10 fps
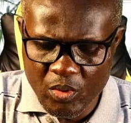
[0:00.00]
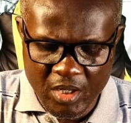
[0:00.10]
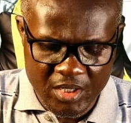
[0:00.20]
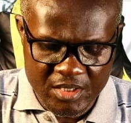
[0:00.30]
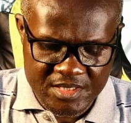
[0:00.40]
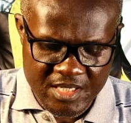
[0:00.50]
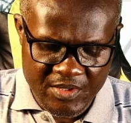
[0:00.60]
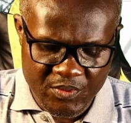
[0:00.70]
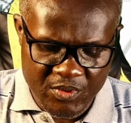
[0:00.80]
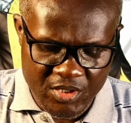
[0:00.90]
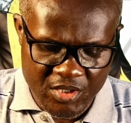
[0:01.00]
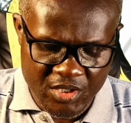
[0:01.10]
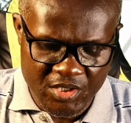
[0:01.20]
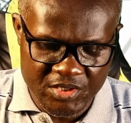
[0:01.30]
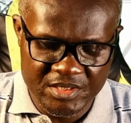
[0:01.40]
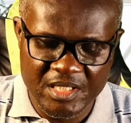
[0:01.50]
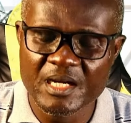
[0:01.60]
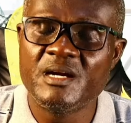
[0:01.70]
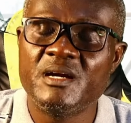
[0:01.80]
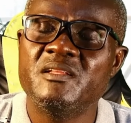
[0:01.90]
what a
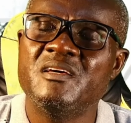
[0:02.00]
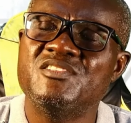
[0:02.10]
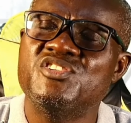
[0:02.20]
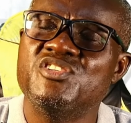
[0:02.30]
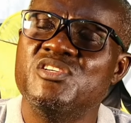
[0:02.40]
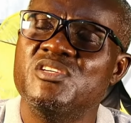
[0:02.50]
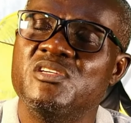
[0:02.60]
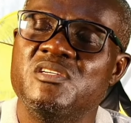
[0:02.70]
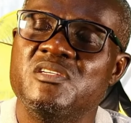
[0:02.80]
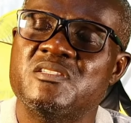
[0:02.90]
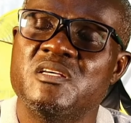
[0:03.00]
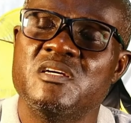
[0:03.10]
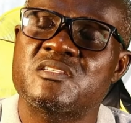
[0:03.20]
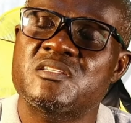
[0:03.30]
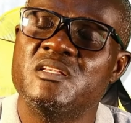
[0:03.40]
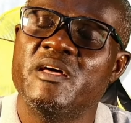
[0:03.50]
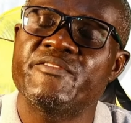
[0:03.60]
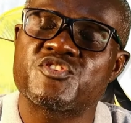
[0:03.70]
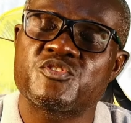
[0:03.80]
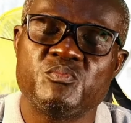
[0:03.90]
wonder that Jesus
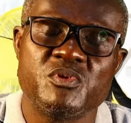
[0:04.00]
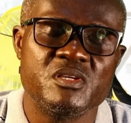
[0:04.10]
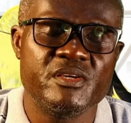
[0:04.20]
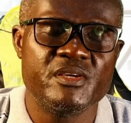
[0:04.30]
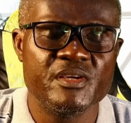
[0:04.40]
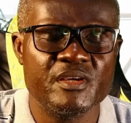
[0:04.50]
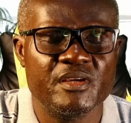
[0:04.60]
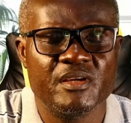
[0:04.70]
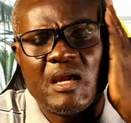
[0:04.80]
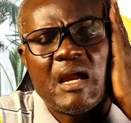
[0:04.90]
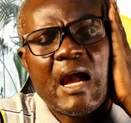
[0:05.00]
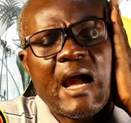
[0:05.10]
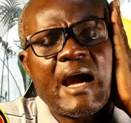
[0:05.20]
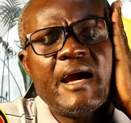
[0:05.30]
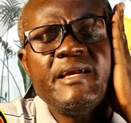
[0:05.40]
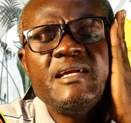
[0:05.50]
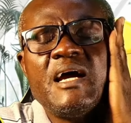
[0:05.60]
loves me I